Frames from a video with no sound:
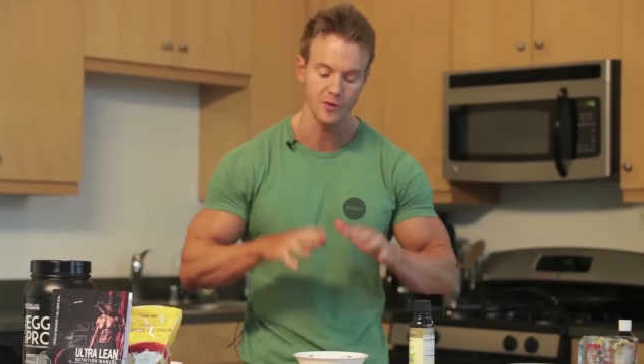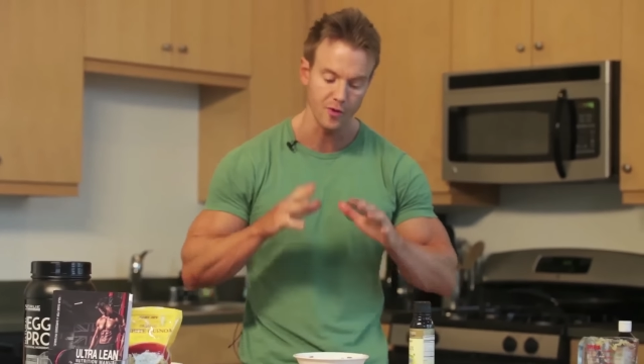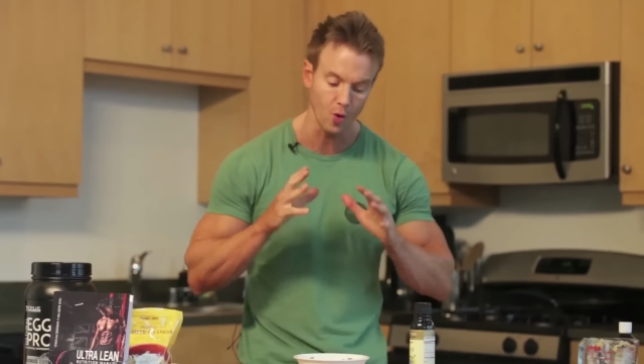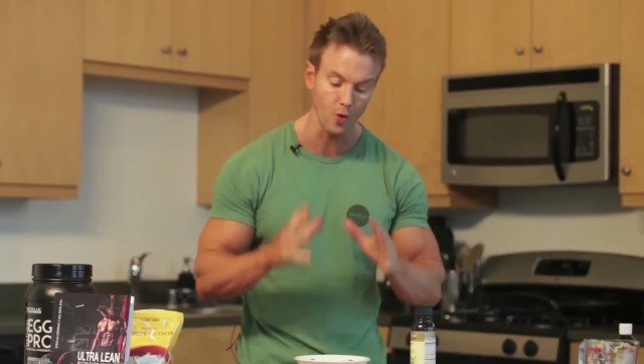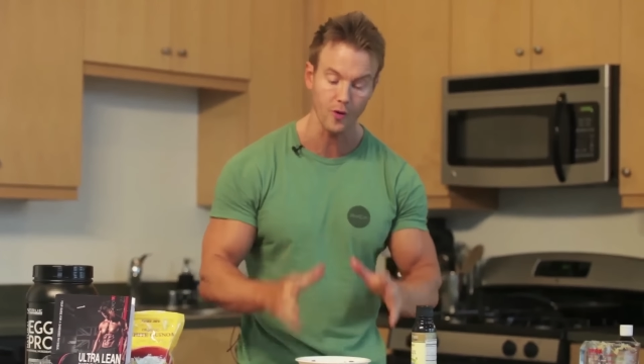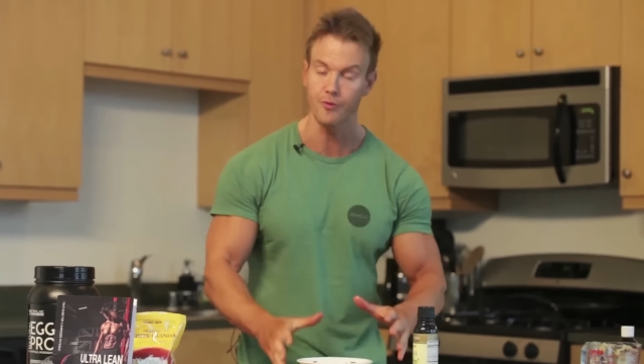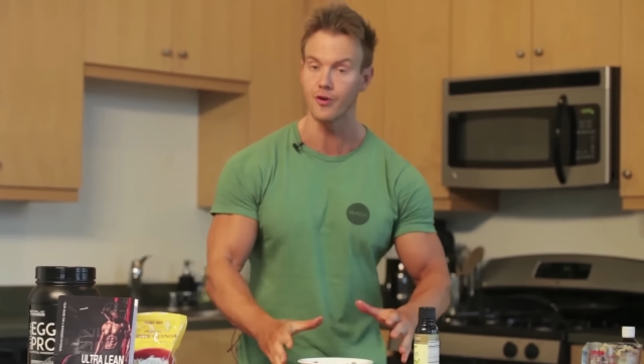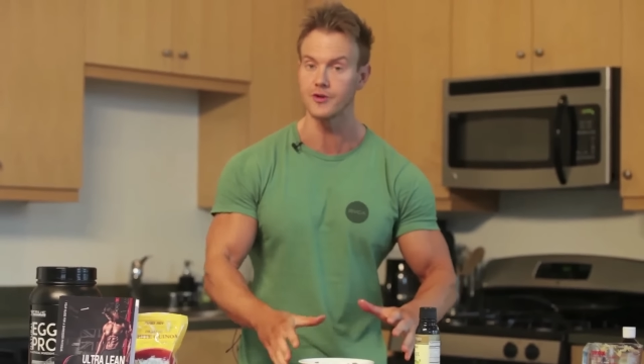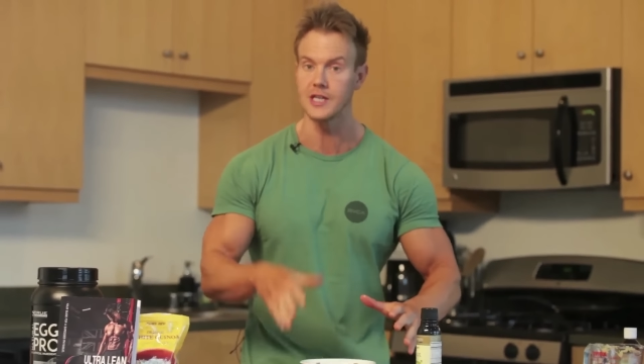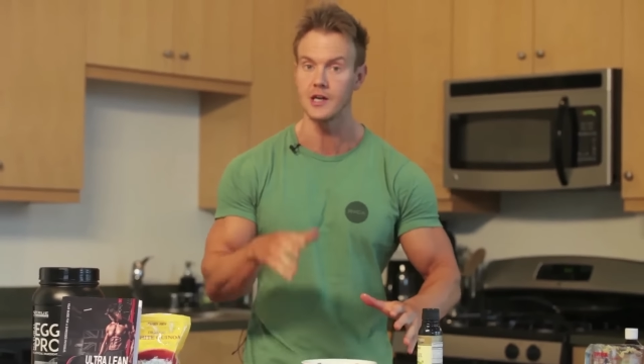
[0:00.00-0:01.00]
with all of the
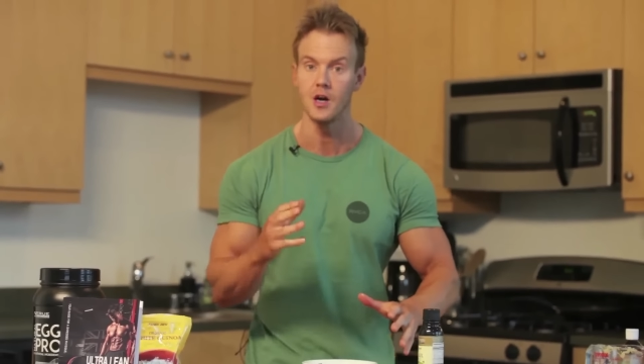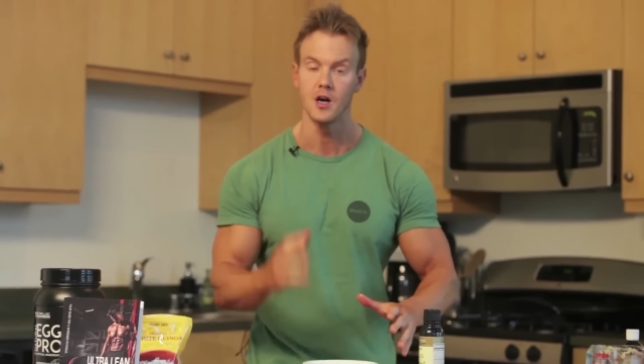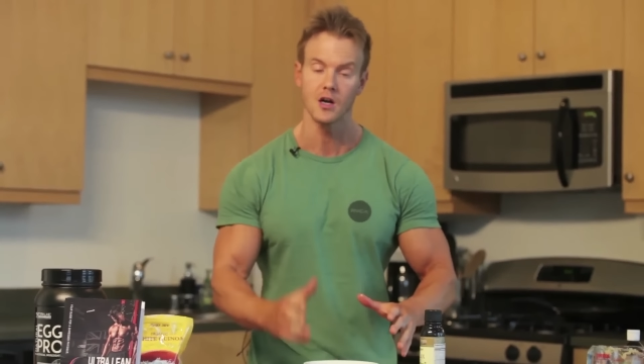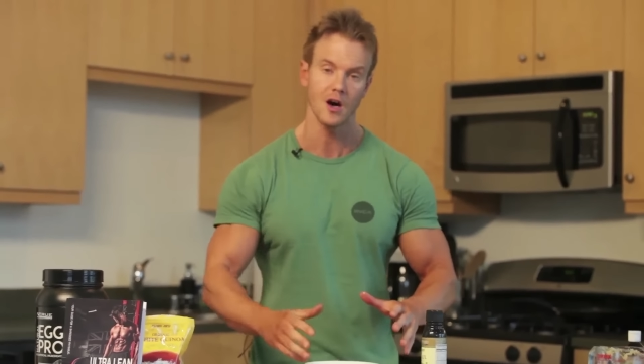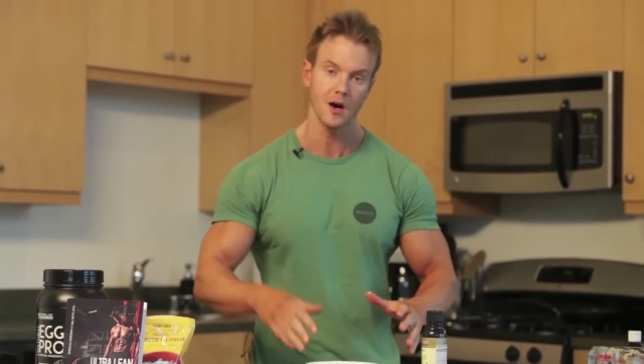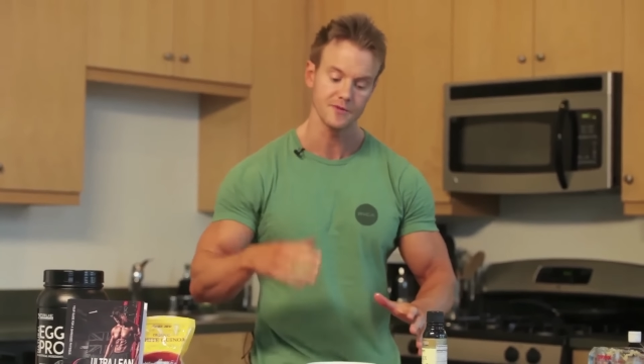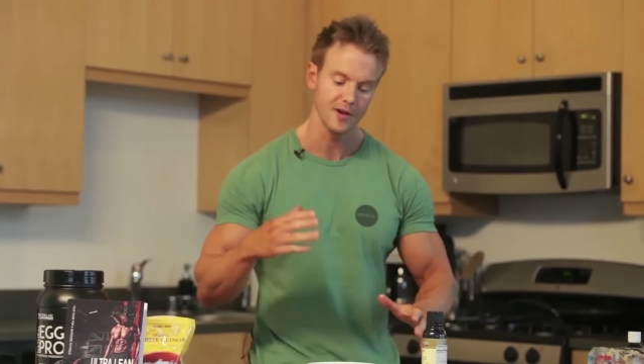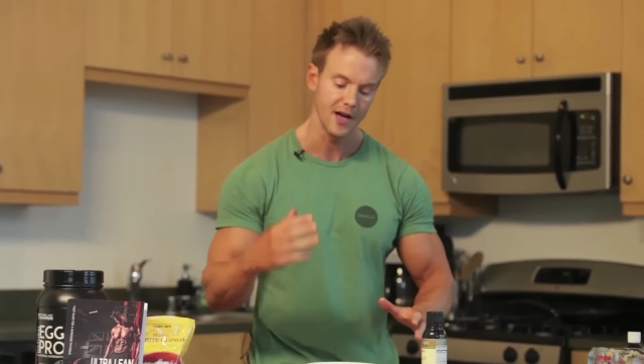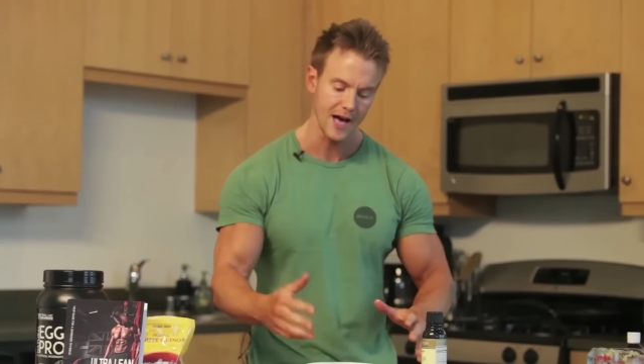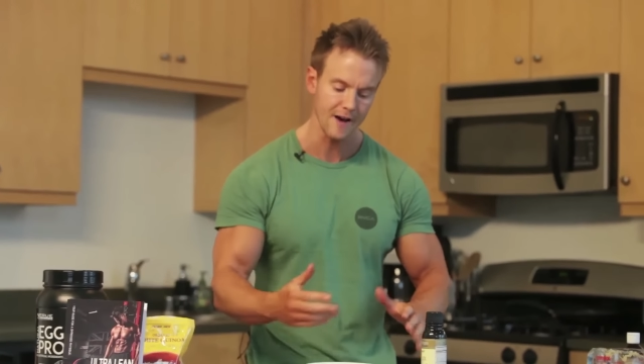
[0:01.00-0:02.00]
protein, carbs,
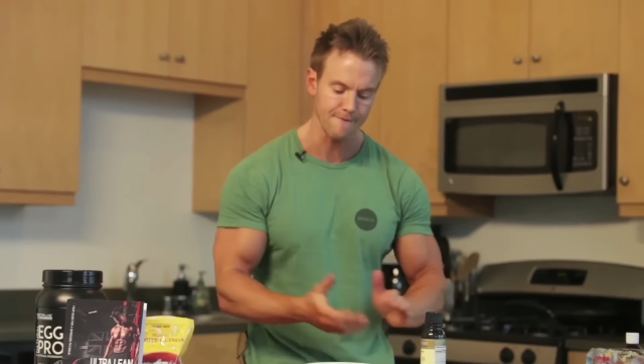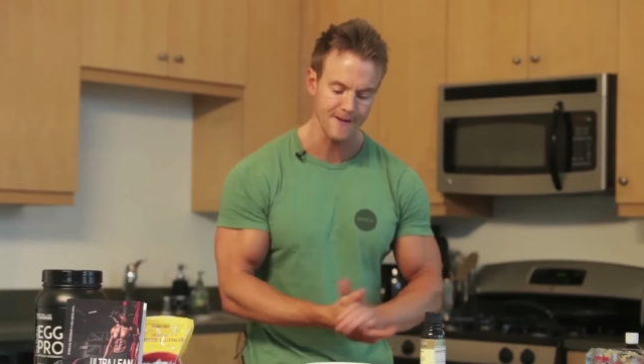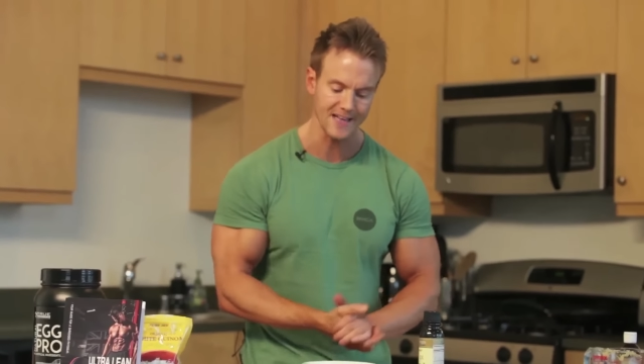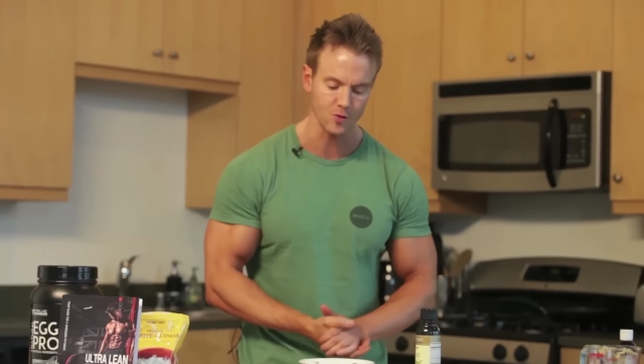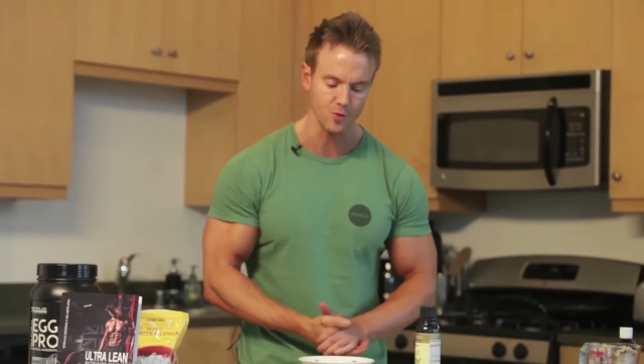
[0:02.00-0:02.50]
and fats